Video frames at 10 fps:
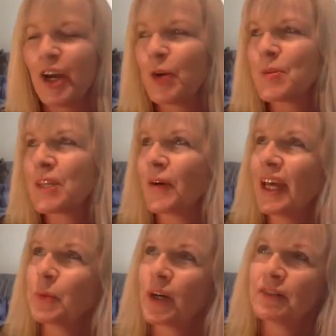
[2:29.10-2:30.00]
I hope so.
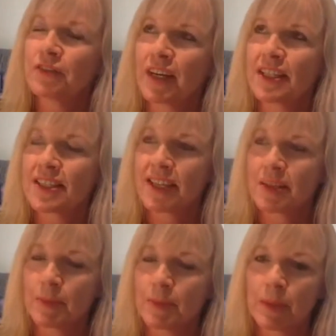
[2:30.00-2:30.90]
I had one friend
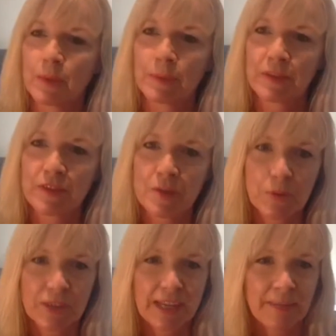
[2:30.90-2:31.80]
say to me when my
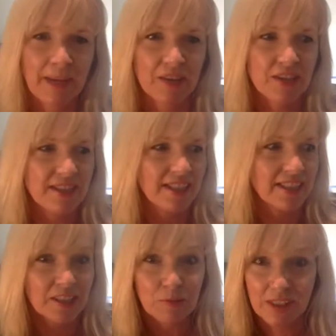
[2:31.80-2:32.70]
first book came out, she said,
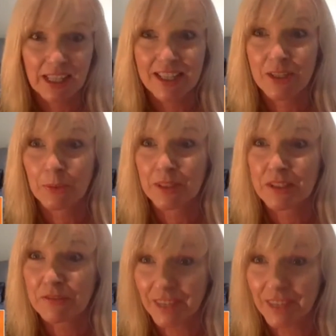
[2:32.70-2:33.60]
I didn't realize you
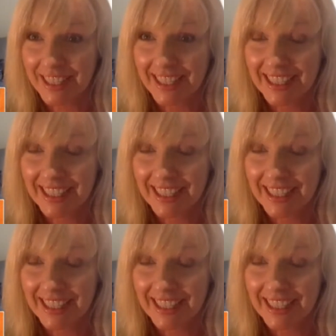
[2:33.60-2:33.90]
were this funny.